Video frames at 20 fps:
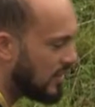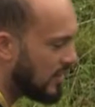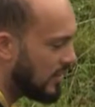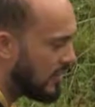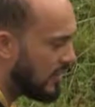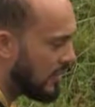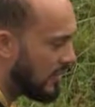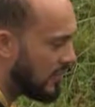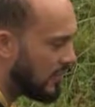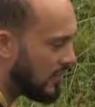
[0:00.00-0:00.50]

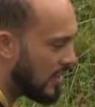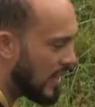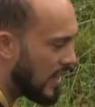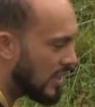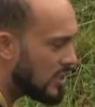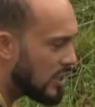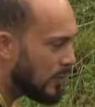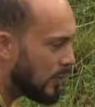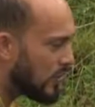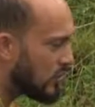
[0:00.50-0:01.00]
between
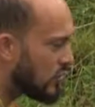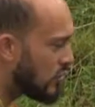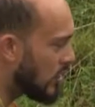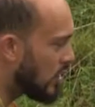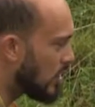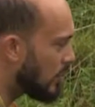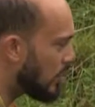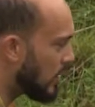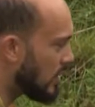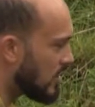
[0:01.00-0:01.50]
the
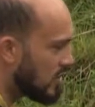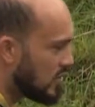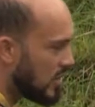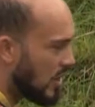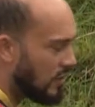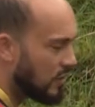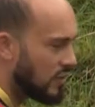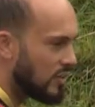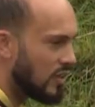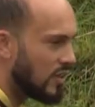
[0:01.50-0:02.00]
treatments, and
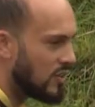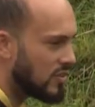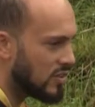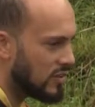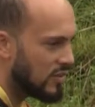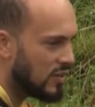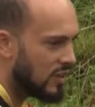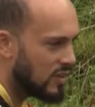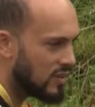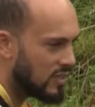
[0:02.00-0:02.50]
through
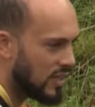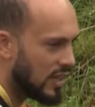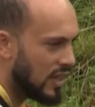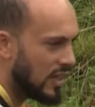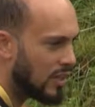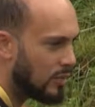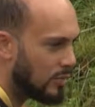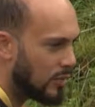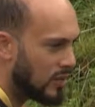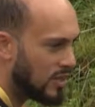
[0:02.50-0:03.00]
time as
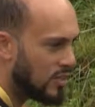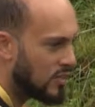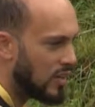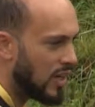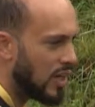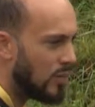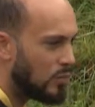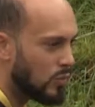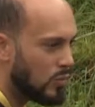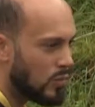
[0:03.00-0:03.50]
well.
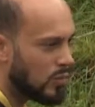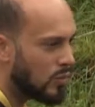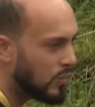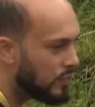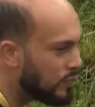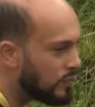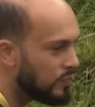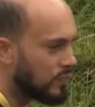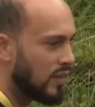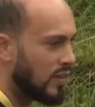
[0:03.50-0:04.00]

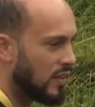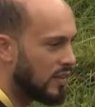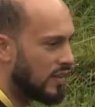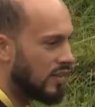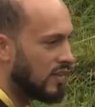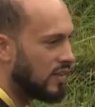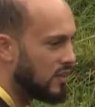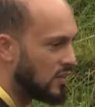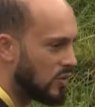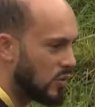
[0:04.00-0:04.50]
This
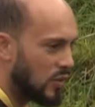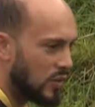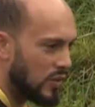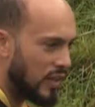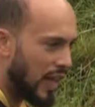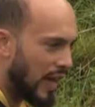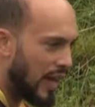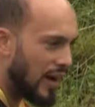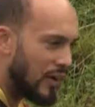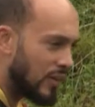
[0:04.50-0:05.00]
gives us a
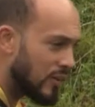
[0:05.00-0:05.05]
really